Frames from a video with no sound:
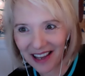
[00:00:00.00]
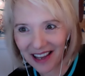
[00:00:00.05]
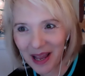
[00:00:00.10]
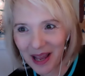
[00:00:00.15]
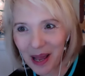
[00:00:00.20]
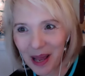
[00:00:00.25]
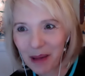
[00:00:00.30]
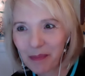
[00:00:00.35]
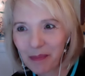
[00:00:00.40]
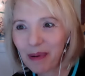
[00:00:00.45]

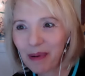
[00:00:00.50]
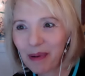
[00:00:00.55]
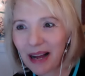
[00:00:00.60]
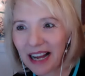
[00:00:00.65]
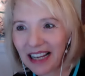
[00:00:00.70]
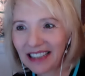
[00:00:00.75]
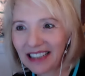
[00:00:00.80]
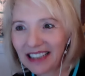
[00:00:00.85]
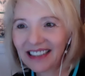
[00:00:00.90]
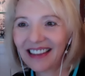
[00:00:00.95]

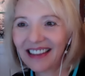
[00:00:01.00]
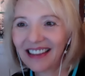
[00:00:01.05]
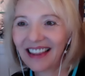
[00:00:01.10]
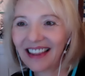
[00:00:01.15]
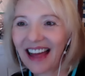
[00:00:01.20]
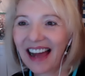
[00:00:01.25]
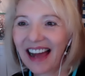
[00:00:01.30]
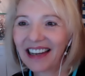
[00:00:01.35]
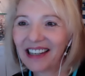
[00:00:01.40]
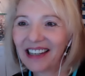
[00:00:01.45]
but
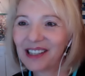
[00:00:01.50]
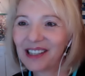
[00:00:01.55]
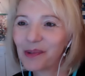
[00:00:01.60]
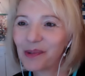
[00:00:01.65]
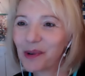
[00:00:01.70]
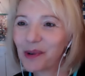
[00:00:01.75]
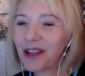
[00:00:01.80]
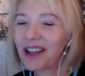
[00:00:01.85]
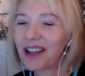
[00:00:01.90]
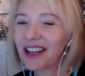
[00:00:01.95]
that is
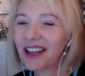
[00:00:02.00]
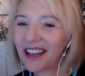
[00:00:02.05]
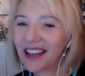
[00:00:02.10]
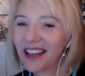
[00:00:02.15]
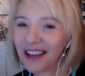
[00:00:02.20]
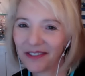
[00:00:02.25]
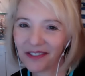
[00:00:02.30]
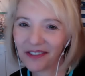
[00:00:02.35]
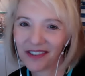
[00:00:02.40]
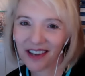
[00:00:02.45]
where the
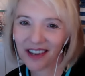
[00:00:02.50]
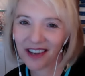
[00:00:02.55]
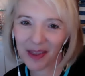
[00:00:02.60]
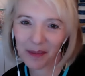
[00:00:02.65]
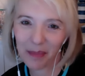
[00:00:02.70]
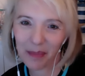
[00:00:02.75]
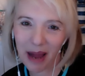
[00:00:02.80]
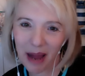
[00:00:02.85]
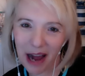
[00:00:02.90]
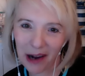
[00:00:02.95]
gift and the
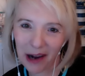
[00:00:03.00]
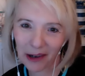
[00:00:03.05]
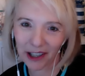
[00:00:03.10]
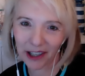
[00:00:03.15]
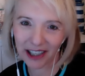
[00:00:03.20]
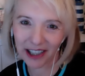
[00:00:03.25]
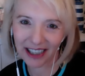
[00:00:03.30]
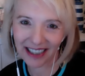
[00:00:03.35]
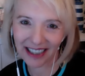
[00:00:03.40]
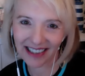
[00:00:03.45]
power
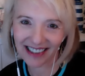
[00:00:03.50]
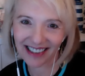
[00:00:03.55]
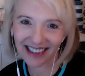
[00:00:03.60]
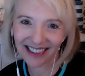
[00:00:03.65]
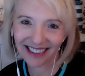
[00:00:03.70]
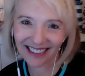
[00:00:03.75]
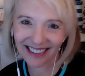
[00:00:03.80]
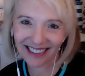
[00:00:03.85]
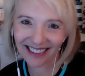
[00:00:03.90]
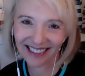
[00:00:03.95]
is.
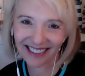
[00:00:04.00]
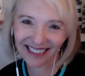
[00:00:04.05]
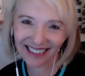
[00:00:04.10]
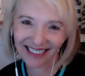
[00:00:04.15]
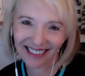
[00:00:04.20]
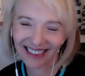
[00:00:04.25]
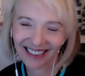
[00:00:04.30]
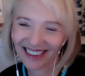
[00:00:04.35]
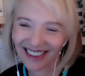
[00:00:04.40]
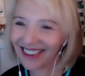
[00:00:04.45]

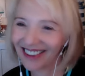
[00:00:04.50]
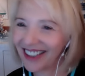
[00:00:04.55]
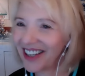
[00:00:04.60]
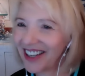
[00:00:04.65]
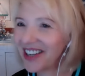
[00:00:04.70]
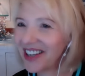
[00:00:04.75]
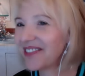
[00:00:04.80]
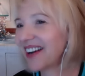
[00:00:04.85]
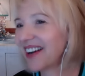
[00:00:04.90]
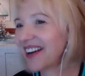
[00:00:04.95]

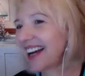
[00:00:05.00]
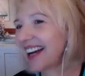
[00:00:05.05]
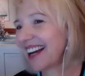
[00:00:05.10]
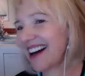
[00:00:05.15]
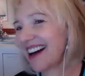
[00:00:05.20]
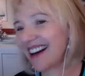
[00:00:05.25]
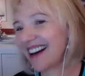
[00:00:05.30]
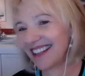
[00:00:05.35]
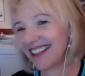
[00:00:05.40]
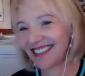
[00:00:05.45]
Oh my
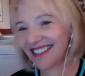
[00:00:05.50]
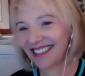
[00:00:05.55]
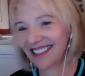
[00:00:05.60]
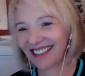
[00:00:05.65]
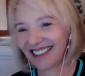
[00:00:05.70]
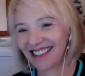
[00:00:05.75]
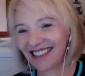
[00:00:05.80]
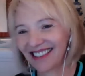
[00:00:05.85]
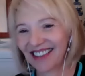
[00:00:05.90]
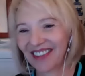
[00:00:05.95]
gosh,
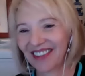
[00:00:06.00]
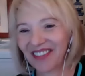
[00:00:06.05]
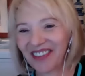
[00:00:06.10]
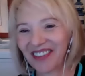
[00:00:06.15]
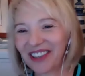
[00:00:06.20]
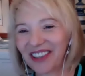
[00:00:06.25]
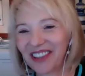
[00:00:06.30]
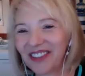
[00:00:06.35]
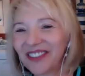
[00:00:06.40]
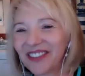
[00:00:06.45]
that's so
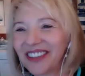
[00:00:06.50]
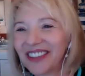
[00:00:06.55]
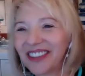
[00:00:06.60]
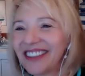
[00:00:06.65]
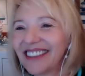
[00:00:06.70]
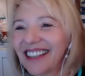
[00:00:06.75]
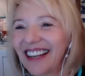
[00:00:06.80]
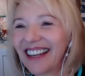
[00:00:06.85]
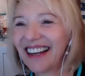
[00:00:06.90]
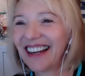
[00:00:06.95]
beautiful.
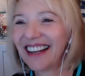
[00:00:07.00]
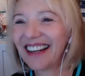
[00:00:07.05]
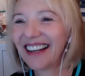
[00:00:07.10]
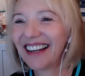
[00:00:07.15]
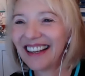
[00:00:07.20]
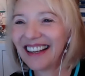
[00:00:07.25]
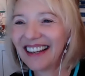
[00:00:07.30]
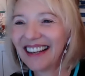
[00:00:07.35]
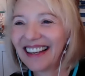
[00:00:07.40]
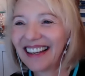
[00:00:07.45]
Yeah.
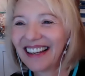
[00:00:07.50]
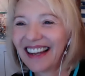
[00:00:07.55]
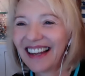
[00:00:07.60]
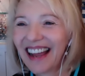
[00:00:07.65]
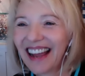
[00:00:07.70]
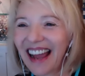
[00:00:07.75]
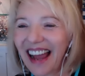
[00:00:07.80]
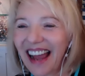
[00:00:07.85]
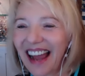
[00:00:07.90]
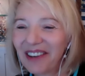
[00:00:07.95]

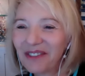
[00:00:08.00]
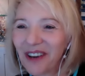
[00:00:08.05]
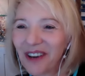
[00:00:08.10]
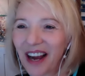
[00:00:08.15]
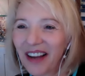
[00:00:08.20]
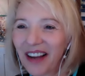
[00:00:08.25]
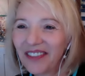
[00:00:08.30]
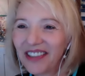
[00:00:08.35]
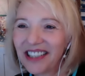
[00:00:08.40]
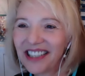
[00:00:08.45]
And
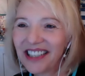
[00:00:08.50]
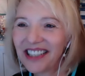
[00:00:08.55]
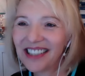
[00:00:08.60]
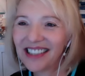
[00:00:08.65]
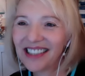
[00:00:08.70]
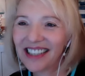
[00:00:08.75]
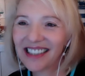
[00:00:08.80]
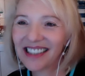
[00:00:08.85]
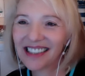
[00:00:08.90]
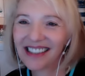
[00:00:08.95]
Robin just
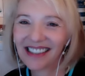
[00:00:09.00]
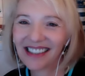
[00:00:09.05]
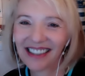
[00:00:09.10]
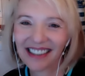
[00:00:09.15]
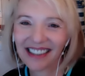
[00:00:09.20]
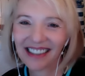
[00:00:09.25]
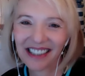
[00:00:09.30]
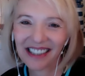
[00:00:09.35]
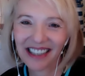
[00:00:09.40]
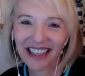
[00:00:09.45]
says
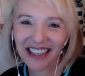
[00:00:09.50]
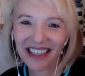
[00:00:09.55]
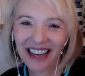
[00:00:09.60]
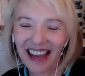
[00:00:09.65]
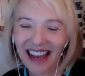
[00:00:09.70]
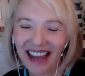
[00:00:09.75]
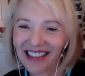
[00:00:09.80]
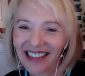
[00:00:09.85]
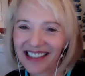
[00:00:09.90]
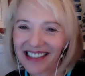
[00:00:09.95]
she
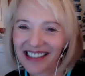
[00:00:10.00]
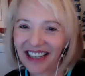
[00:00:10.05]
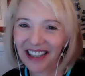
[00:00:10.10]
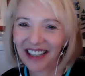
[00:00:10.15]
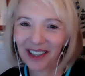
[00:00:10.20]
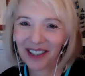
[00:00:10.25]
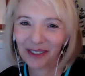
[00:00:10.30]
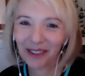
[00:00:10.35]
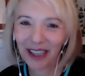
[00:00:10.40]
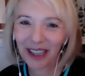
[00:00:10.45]
had to sign
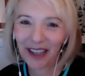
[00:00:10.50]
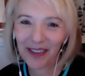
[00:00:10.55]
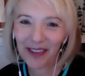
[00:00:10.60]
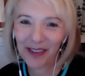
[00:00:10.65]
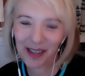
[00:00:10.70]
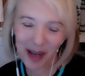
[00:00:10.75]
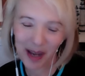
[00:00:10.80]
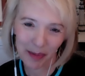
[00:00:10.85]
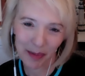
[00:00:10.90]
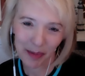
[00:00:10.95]
off right at the
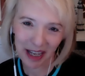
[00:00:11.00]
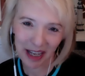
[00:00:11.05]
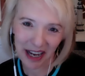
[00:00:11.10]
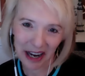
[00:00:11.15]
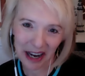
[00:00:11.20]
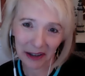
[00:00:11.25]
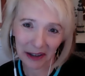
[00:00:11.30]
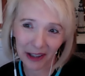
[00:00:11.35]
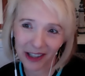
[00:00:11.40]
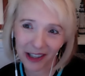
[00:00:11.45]
top of the
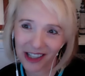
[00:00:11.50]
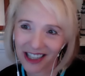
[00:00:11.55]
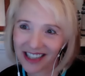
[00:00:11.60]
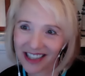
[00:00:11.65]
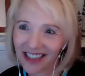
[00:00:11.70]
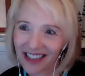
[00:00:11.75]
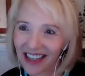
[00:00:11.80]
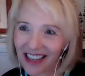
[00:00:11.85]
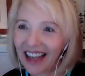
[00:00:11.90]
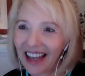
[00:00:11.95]
hour. She
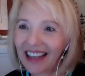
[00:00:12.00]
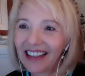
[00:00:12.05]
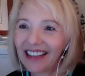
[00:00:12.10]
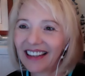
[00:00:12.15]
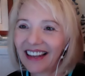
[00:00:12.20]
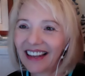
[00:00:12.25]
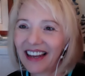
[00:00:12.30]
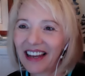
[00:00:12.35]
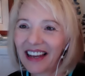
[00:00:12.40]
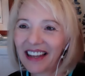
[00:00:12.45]
said,
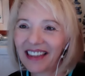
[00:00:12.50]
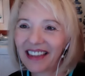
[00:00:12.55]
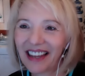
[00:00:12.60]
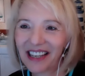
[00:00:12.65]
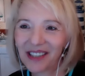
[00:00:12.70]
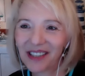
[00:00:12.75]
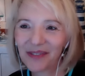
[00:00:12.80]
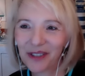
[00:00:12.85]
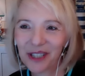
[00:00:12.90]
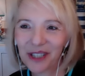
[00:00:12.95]

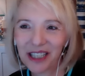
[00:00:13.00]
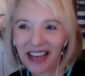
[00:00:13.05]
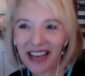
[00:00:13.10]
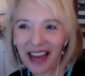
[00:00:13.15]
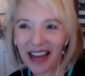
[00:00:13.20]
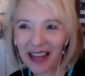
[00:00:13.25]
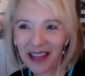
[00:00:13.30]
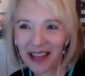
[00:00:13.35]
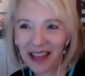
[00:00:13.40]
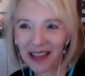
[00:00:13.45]
thanks for
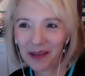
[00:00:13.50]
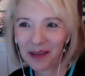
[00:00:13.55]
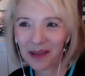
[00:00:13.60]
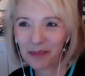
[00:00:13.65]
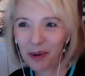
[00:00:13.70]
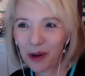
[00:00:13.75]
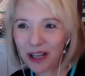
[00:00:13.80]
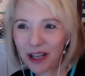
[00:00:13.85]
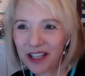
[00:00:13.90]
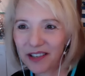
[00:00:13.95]
today, the
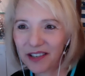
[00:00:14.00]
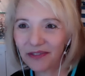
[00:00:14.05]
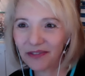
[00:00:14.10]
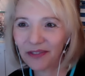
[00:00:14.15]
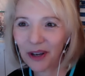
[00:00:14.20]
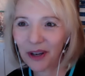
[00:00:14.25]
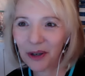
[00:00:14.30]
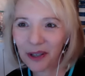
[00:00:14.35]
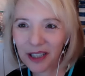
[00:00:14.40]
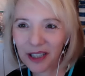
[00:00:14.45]
points of
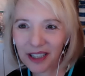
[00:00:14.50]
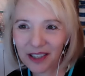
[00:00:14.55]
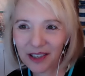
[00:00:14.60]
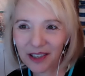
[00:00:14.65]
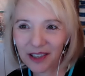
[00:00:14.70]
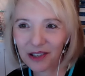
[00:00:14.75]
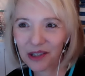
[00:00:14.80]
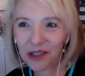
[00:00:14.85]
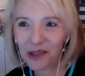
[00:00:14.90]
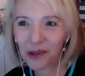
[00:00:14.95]
focus, the
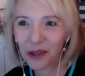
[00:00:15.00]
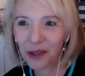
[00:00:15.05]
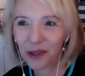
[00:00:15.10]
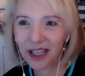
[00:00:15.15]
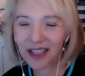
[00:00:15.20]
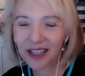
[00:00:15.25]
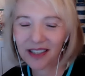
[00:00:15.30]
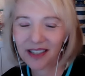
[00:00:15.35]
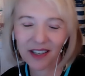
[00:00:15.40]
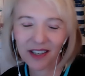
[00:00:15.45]

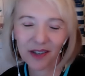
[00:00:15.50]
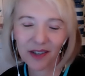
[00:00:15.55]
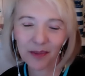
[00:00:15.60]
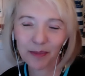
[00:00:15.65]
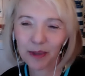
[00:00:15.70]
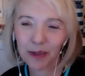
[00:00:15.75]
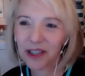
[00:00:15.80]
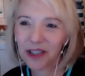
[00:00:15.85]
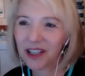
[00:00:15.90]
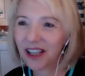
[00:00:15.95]
stories, and your
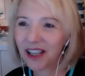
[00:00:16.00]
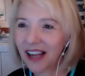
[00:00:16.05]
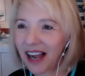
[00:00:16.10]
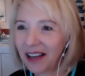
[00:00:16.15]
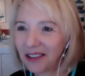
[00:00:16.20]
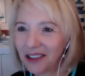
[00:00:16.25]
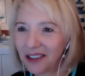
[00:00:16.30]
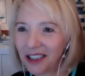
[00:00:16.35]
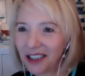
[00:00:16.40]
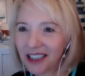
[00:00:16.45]
personal
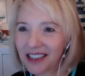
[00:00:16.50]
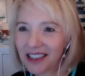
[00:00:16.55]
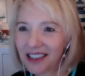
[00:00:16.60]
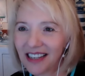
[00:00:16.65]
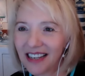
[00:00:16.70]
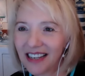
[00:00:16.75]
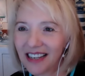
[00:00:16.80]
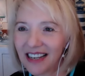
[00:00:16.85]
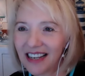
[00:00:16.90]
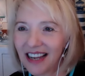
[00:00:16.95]
outlooks.
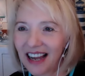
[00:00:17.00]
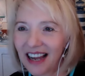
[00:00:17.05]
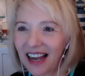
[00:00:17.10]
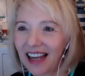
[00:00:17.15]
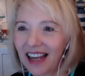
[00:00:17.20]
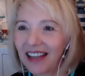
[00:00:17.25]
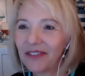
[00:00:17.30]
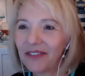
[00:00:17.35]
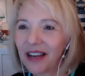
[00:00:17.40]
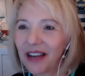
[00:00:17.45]

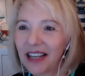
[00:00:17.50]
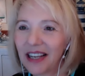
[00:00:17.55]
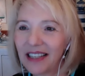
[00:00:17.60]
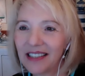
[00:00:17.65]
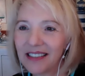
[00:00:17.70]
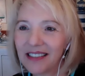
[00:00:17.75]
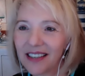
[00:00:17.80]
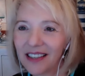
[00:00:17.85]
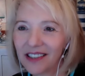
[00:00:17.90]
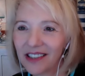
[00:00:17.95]
I find
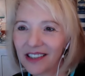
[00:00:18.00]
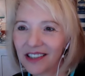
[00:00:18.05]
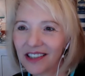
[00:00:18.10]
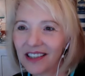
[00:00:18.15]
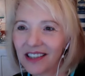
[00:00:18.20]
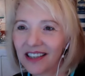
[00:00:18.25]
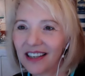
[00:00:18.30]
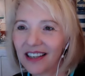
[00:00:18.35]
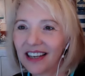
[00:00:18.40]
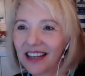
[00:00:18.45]
such
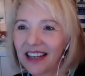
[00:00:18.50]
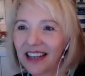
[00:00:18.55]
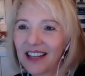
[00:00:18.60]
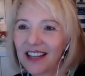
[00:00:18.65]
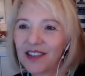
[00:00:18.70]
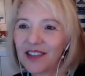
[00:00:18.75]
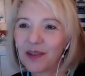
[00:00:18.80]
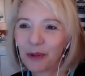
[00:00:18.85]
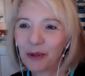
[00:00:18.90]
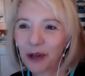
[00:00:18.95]

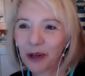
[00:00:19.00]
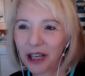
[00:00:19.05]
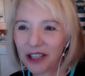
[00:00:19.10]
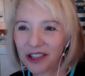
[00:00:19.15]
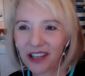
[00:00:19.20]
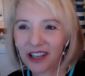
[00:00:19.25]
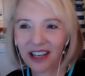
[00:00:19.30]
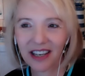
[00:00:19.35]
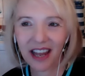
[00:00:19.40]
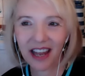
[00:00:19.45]

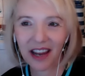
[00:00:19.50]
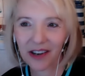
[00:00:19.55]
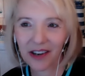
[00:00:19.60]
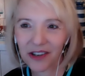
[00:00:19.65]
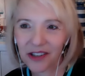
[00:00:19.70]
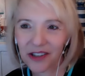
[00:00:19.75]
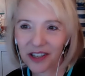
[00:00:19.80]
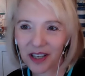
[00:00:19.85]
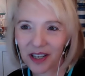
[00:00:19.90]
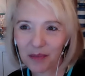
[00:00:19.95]
inspiration and
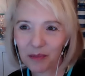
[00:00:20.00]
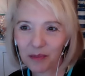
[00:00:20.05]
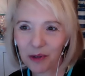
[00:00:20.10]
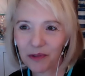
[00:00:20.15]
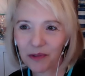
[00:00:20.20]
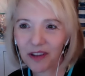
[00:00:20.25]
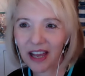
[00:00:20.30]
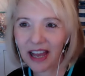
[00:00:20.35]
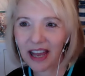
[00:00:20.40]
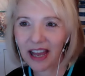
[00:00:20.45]
energy to
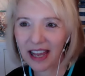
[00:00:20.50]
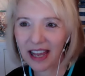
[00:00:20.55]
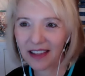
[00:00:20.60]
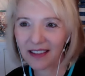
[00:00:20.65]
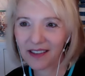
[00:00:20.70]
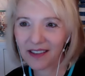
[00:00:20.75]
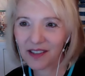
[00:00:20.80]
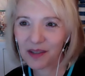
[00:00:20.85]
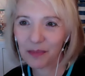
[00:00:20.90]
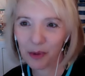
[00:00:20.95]
move ahead
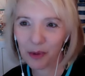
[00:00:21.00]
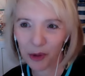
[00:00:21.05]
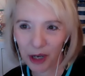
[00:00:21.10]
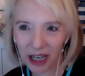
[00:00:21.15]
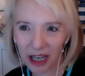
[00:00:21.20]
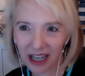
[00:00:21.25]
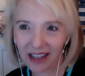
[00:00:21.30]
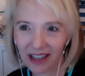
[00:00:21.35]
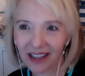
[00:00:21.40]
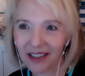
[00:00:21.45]
this
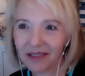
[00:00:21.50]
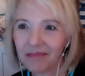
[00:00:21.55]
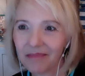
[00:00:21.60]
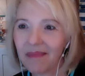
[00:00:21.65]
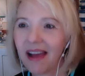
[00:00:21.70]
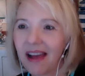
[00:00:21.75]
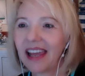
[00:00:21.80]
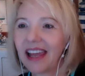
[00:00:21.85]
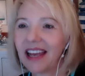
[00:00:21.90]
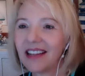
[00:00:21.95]
morning.
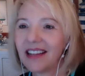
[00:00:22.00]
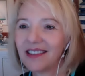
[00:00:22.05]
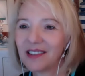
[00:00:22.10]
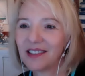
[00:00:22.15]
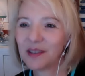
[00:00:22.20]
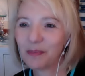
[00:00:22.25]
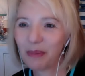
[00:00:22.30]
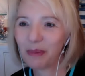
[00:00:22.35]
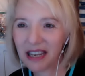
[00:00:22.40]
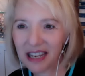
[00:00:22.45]
My head's
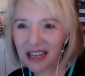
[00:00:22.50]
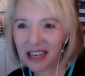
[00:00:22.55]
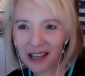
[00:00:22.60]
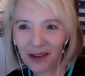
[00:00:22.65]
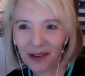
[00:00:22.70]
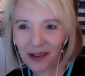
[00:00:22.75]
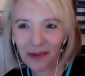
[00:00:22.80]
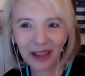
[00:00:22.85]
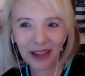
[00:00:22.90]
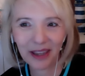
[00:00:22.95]

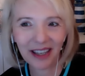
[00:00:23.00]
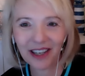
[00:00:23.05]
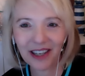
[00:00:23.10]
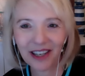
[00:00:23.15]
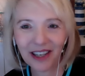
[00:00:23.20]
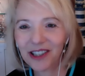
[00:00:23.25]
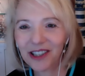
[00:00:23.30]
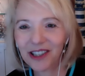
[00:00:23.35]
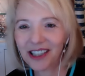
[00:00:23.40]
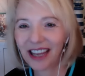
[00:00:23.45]
spinning with
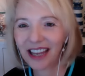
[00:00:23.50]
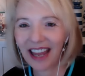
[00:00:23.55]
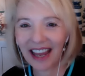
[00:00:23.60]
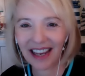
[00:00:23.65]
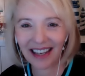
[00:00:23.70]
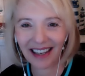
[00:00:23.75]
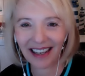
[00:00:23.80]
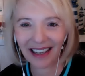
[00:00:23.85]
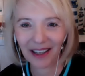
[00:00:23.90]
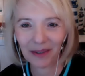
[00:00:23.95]
inner
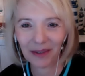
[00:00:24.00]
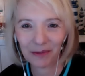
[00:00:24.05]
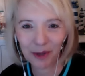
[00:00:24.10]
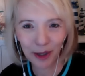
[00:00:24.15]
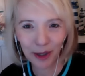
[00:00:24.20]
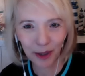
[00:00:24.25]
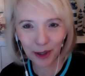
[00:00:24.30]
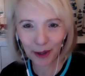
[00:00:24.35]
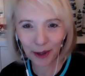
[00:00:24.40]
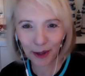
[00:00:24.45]
scanning.
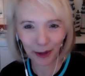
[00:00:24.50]
Woohoo.